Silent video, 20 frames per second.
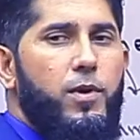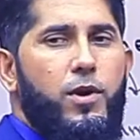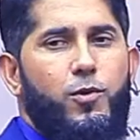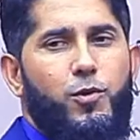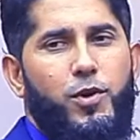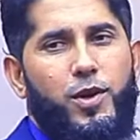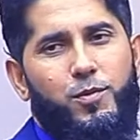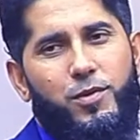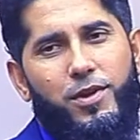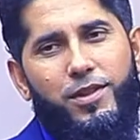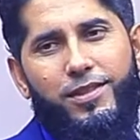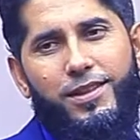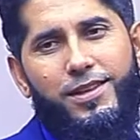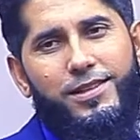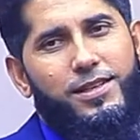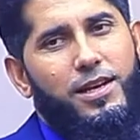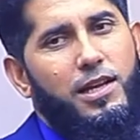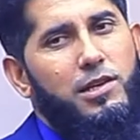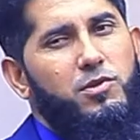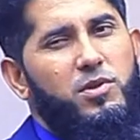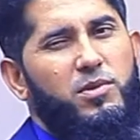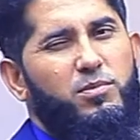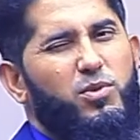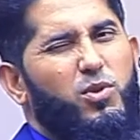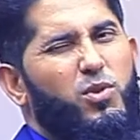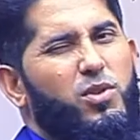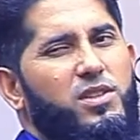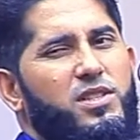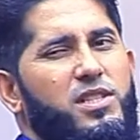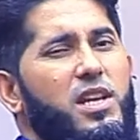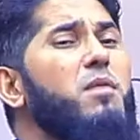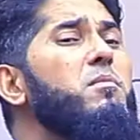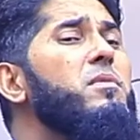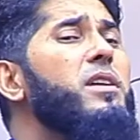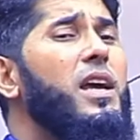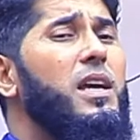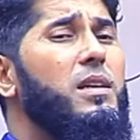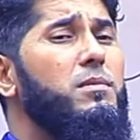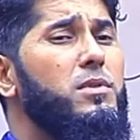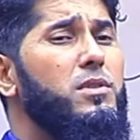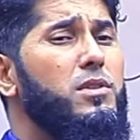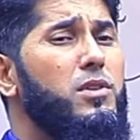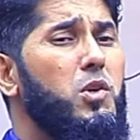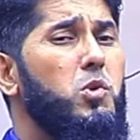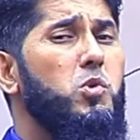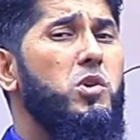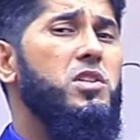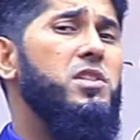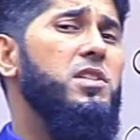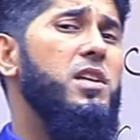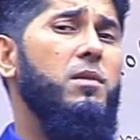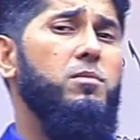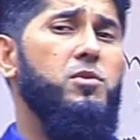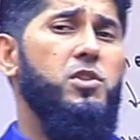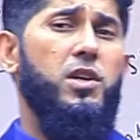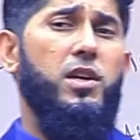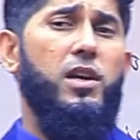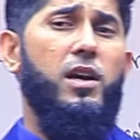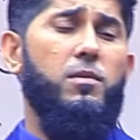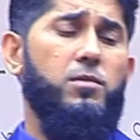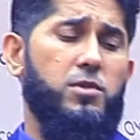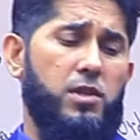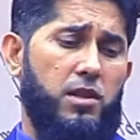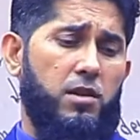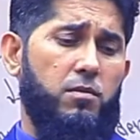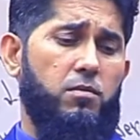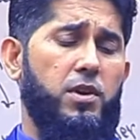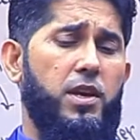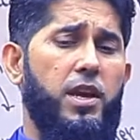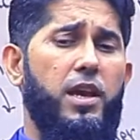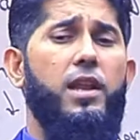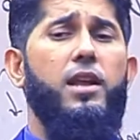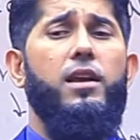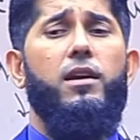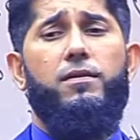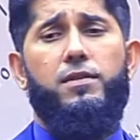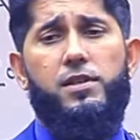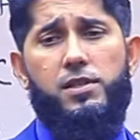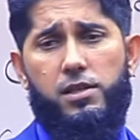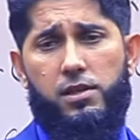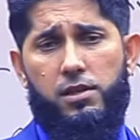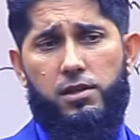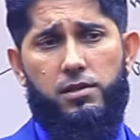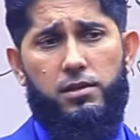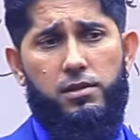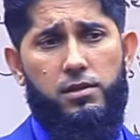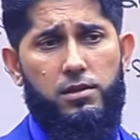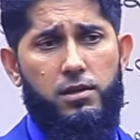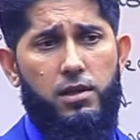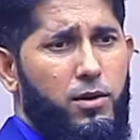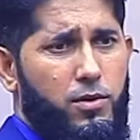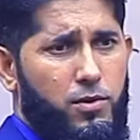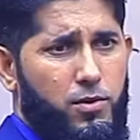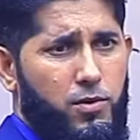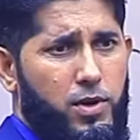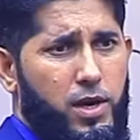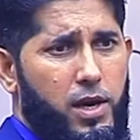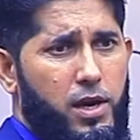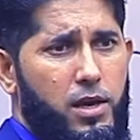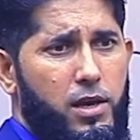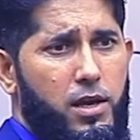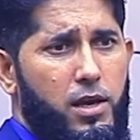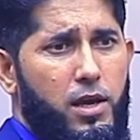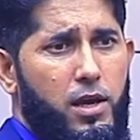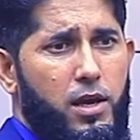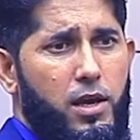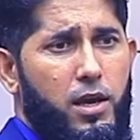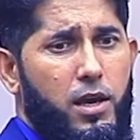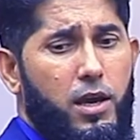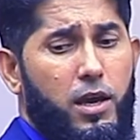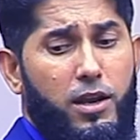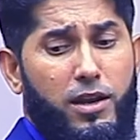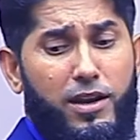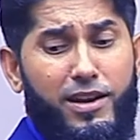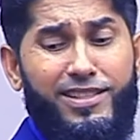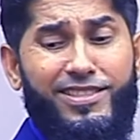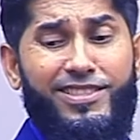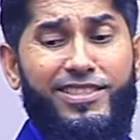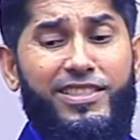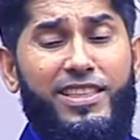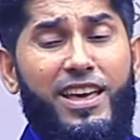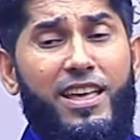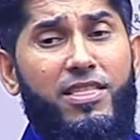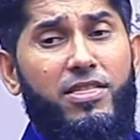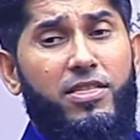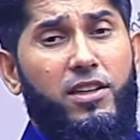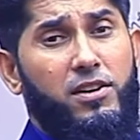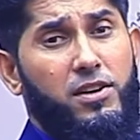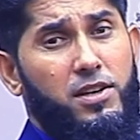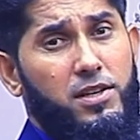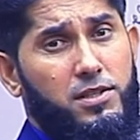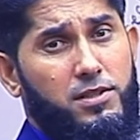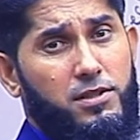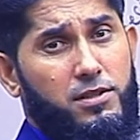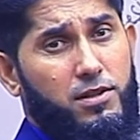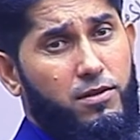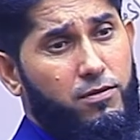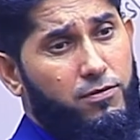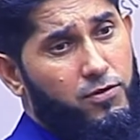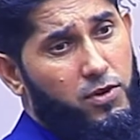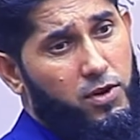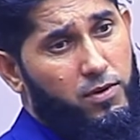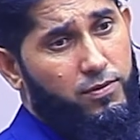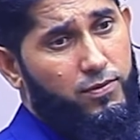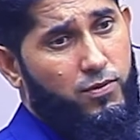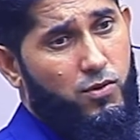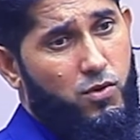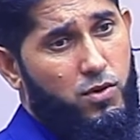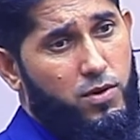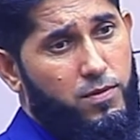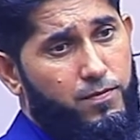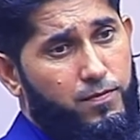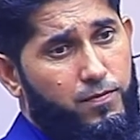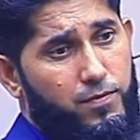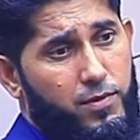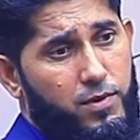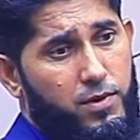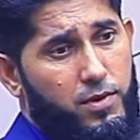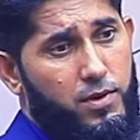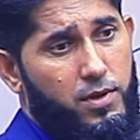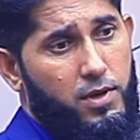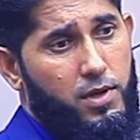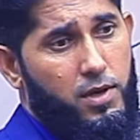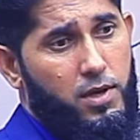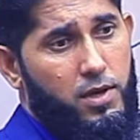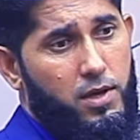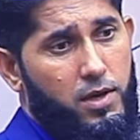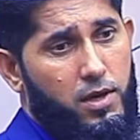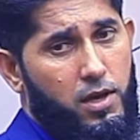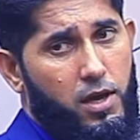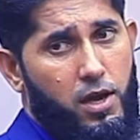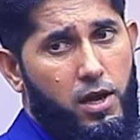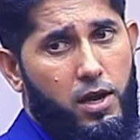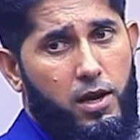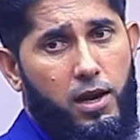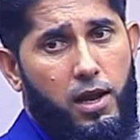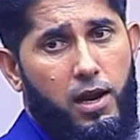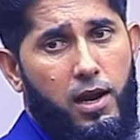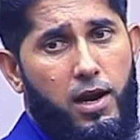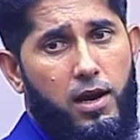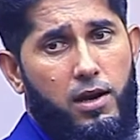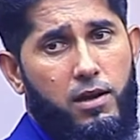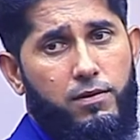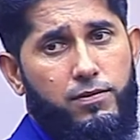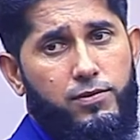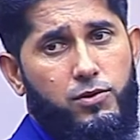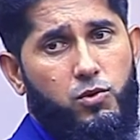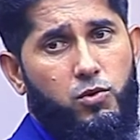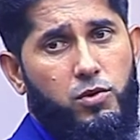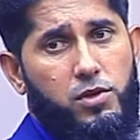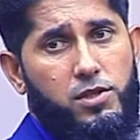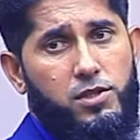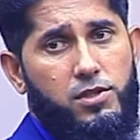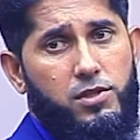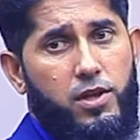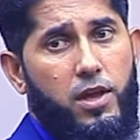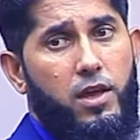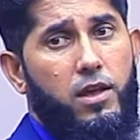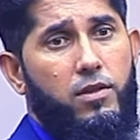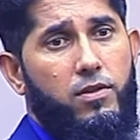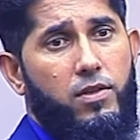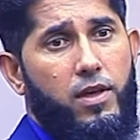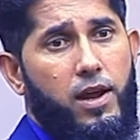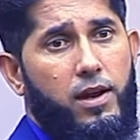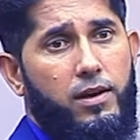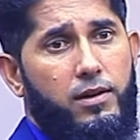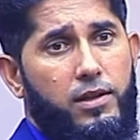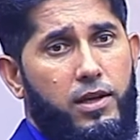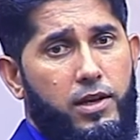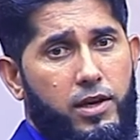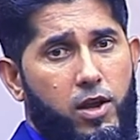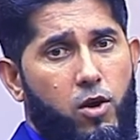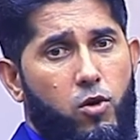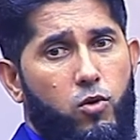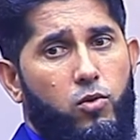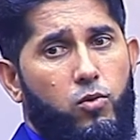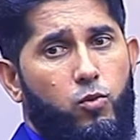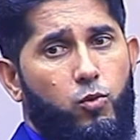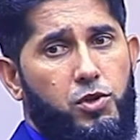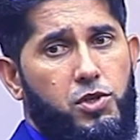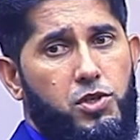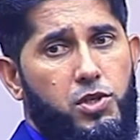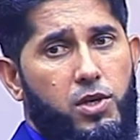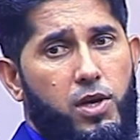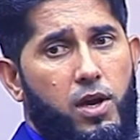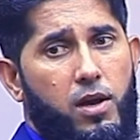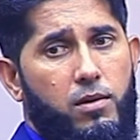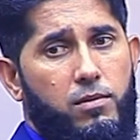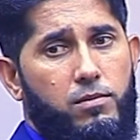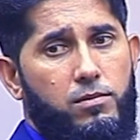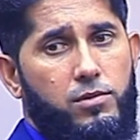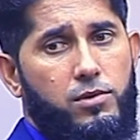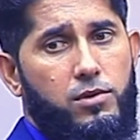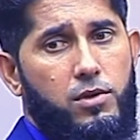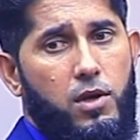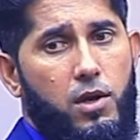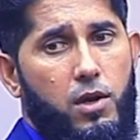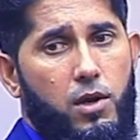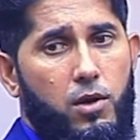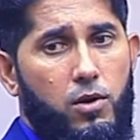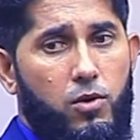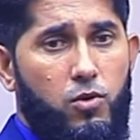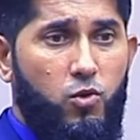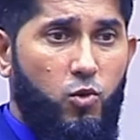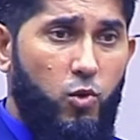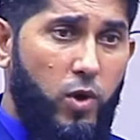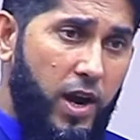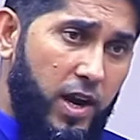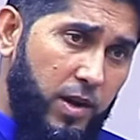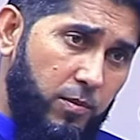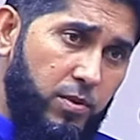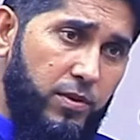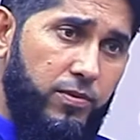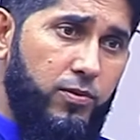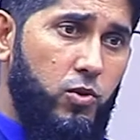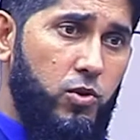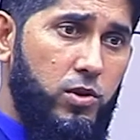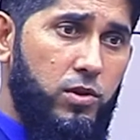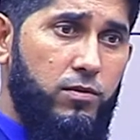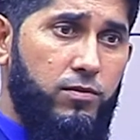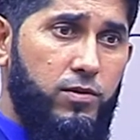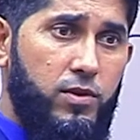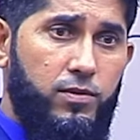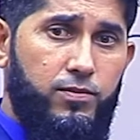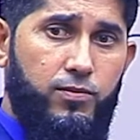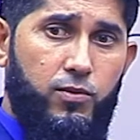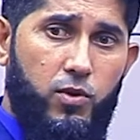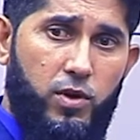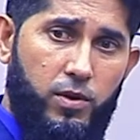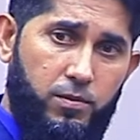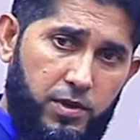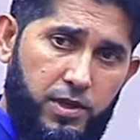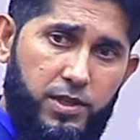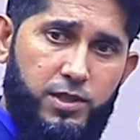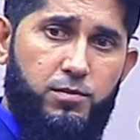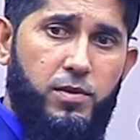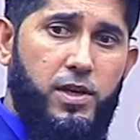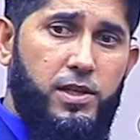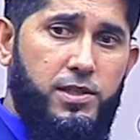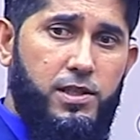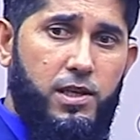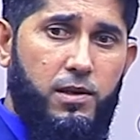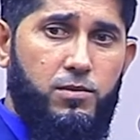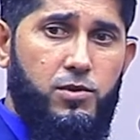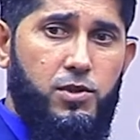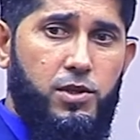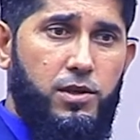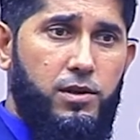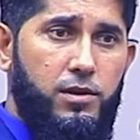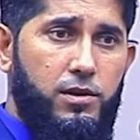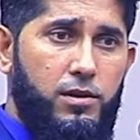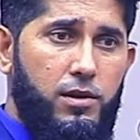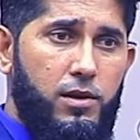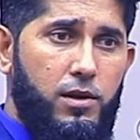agreement, that's also important. Sometimes your subject comes at the beginning of the sentence, okay? And then there is the verb form. And a lot of students think that the noun which comes right before the verb form is my subject,